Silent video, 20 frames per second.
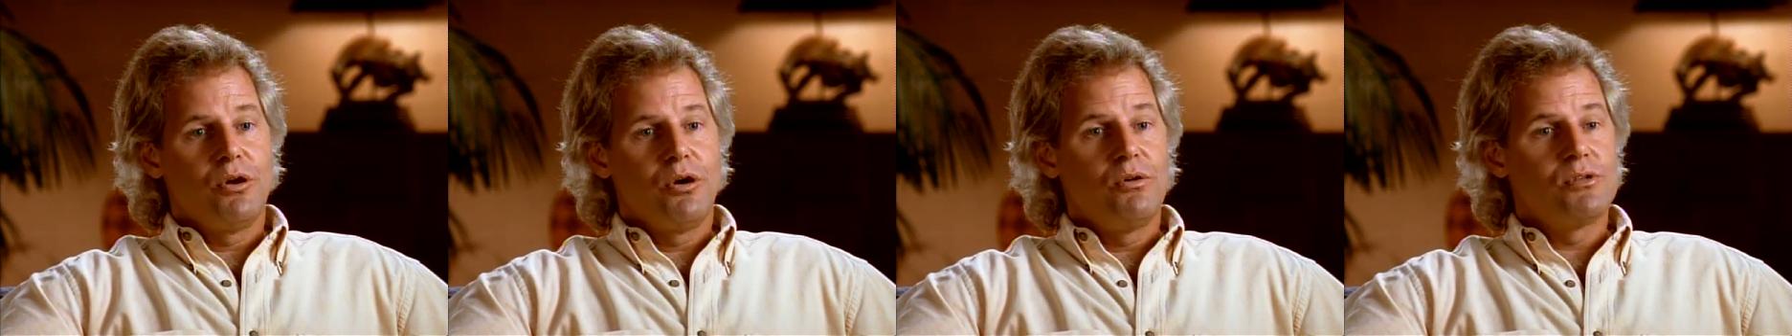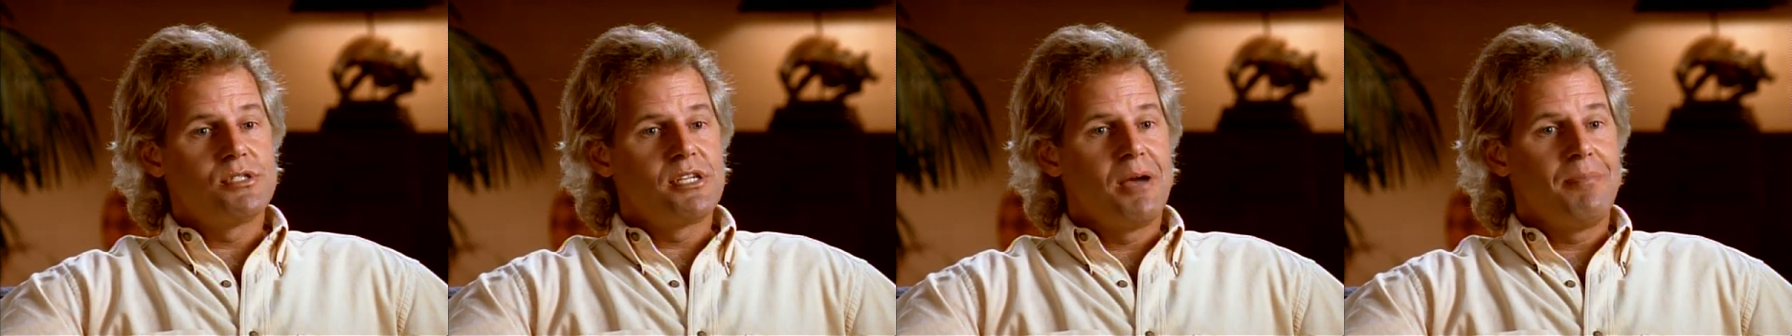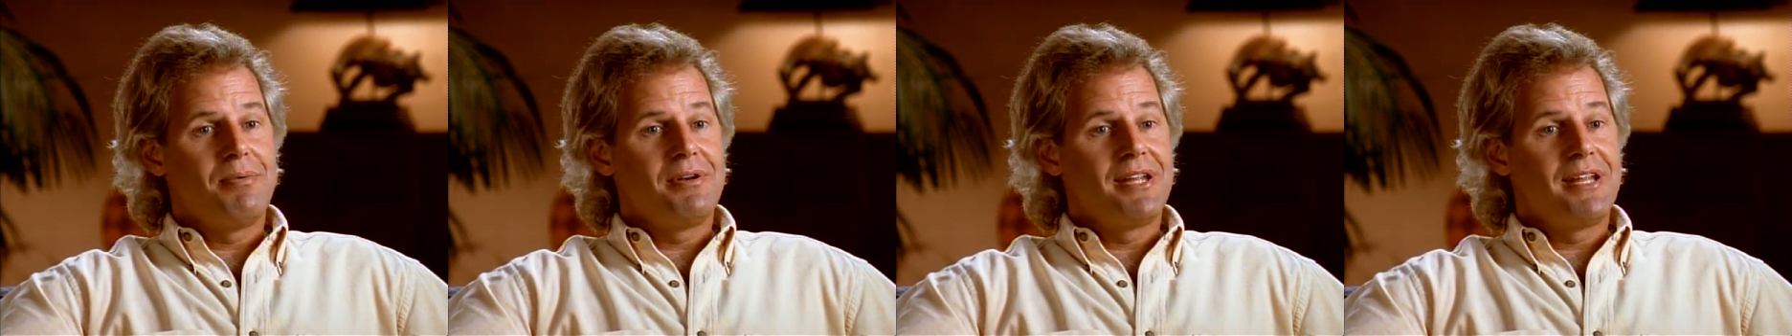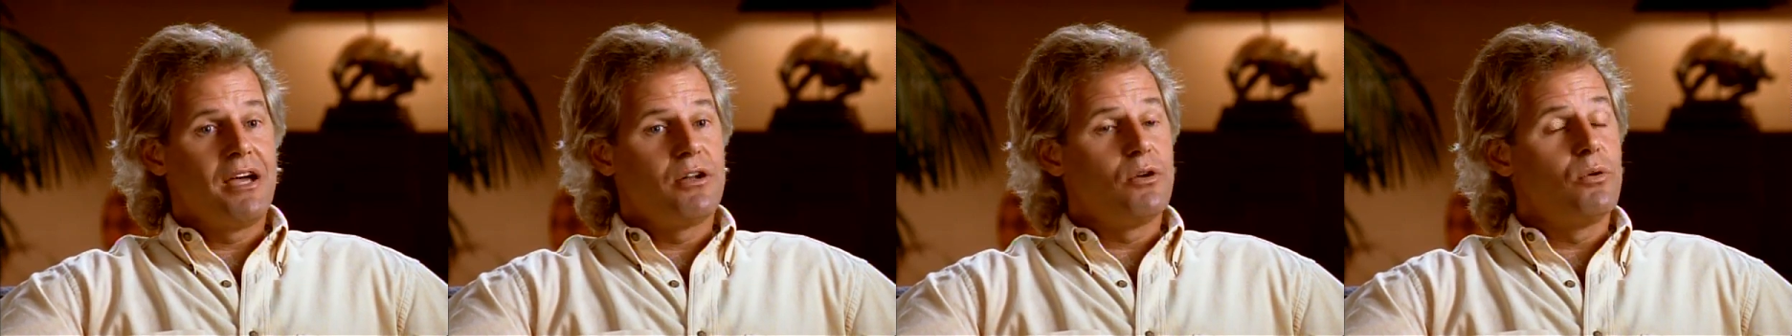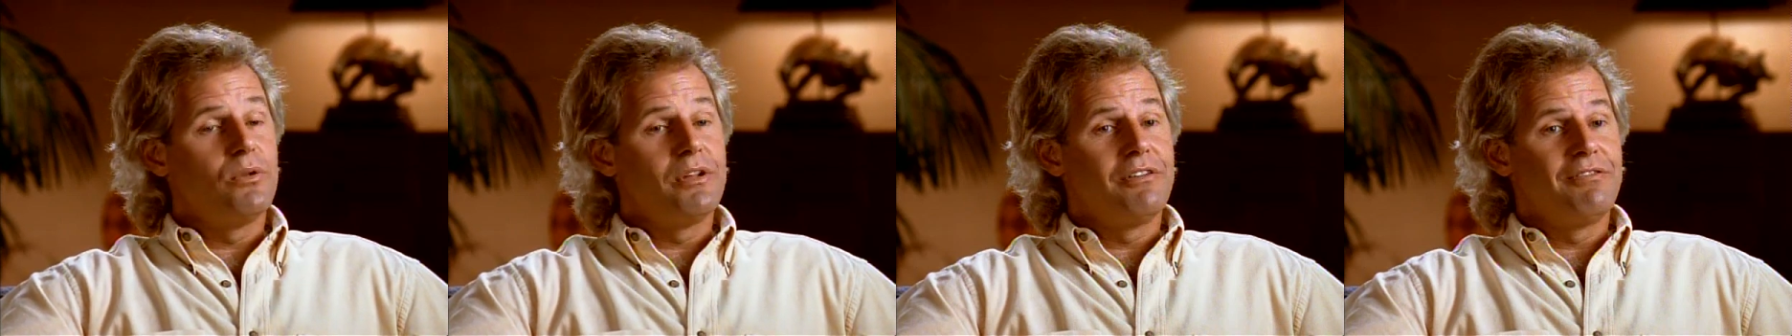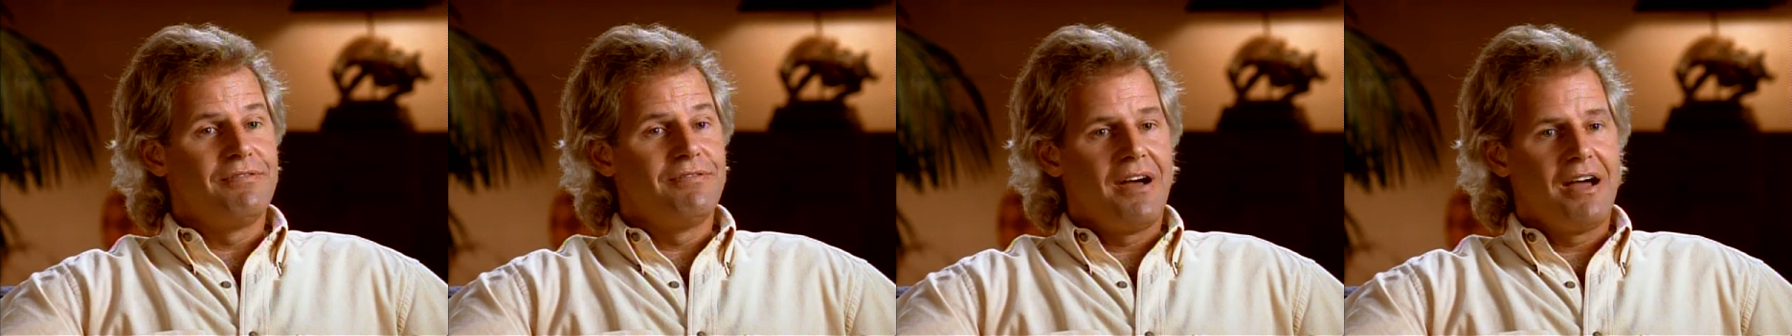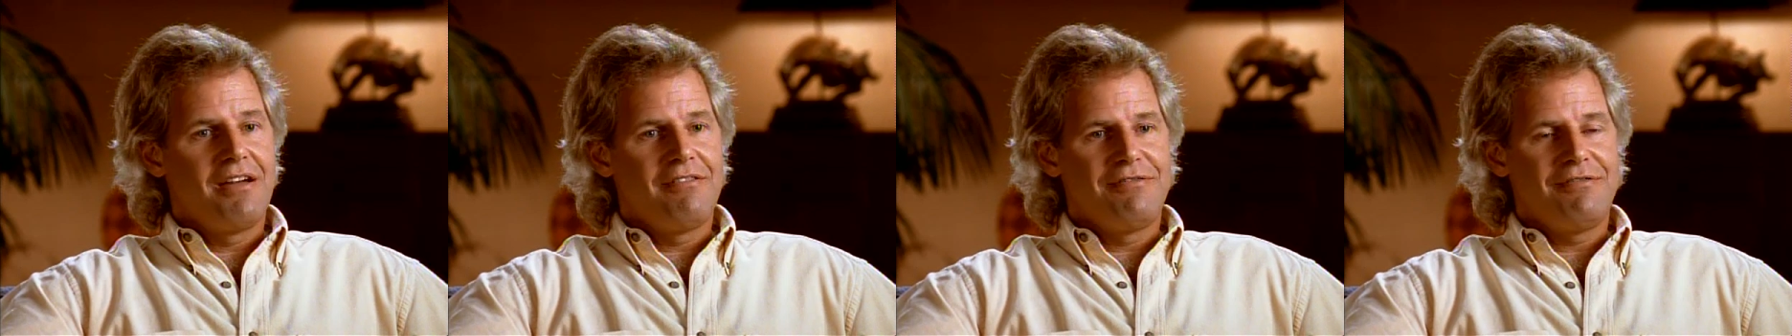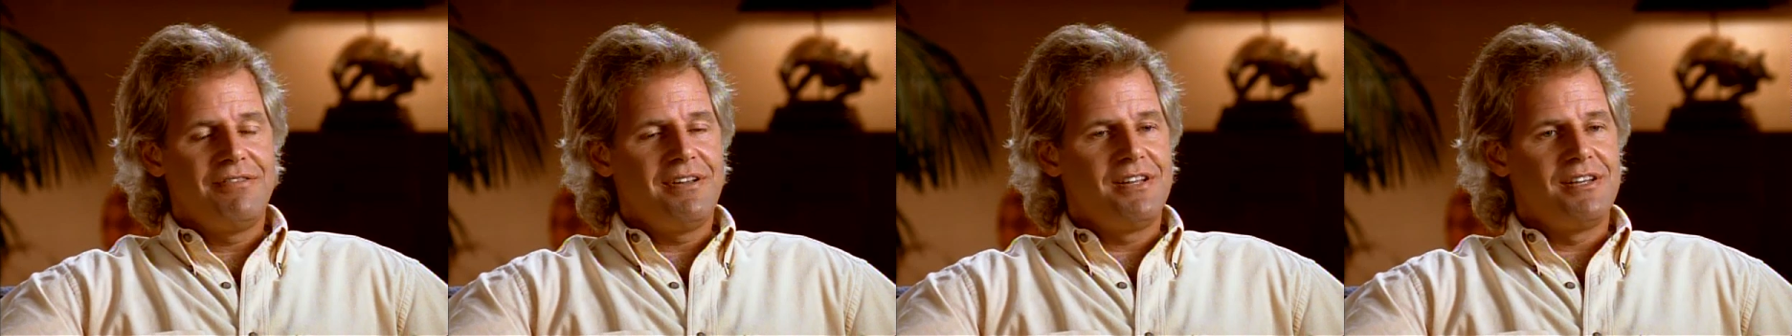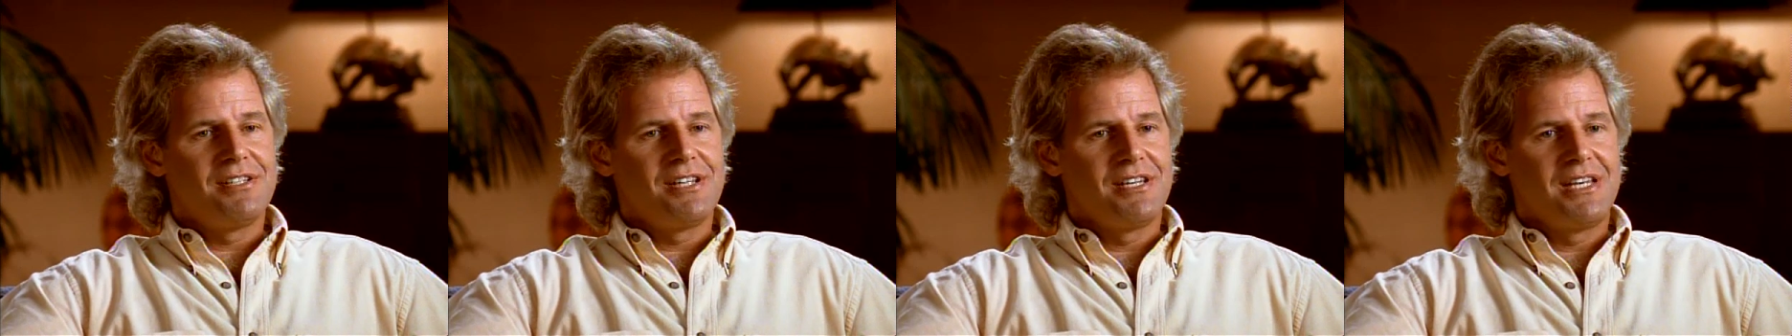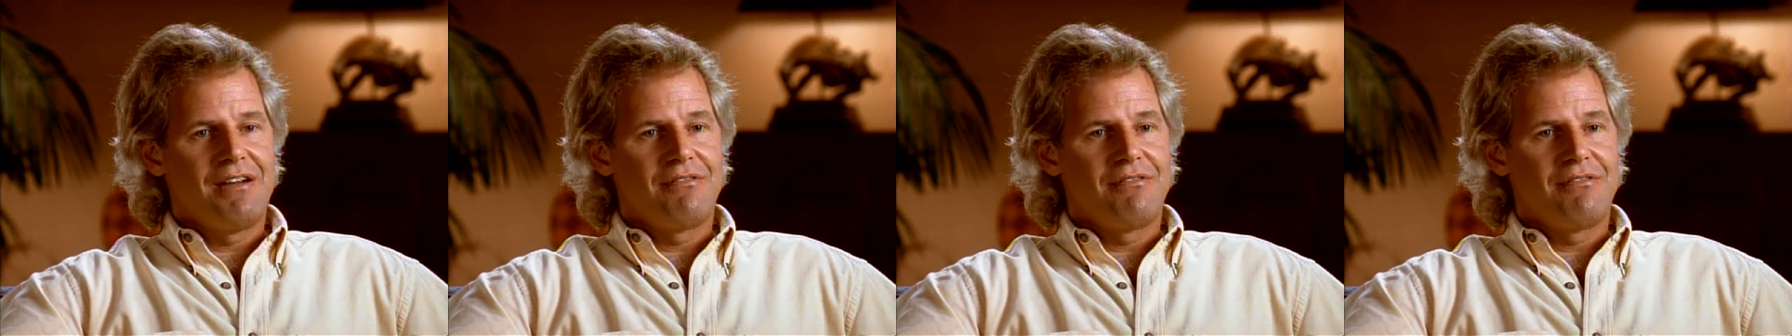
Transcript: rose up and down only five feet.